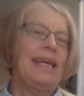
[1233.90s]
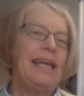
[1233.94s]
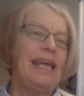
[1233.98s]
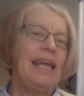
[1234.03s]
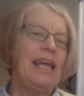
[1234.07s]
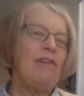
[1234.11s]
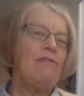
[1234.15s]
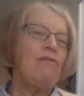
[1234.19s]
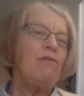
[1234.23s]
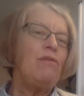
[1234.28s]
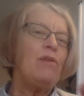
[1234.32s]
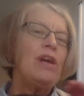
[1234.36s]

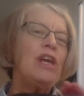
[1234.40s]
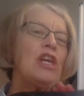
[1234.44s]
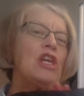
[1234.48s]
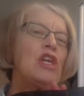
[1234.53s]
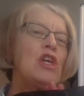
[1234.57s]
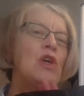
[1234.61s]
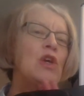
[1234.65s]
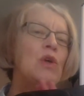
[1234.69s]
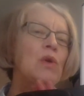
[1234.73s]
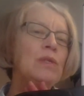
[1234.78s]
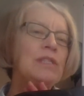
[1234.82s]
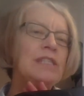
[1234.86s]
If we're
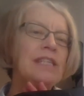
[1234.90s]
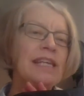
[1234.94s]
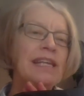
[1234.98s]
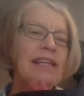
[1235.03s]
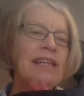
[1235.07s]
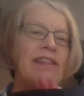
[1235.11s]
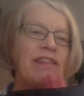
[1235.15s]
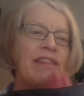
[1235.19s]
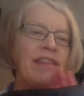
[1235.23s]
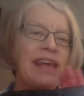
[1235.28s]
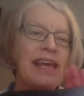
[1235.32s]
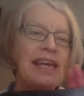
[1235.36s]

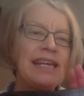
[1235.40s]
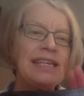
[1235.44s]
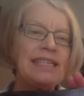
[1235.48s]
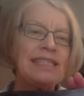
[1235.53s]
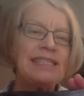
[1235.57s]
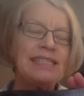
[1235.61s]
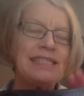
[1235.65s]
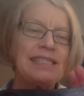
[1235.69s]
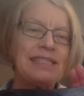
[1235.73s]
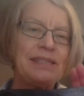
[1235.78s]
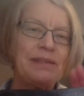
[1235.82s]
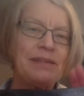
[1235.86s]
using
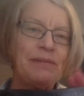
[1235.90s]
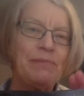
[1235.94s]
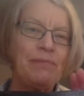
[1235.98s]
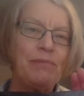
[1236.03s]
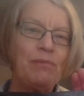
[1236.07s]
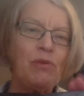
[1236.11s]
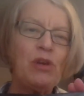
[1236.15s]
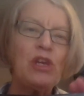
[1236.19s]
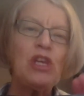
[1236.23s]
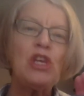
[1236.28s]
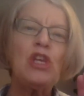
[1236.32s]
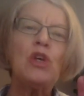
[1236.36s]
this,
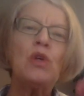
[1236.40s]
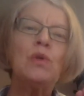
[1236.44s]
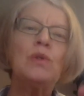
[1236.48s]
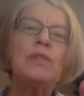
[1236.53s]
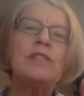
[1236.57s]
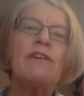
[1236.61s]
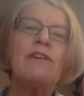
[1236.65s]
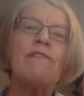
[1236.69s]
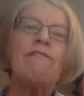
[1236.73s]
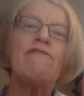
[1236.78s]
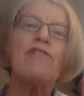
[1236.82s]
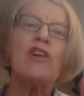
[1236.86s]
we use
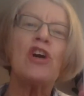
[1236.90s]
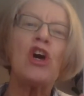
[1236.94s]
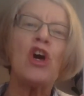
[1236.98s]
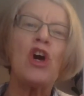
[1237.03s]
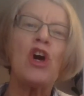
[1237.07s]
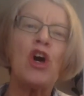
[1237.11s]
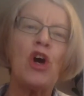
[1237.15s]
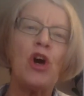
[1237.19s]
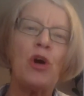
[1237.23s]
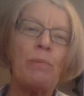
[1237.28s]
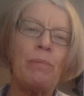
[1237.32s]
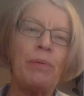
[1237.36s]
a
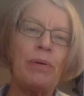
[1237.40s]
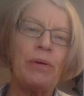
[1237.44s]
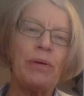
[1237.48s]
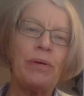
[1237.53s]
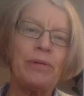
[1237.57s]
verb.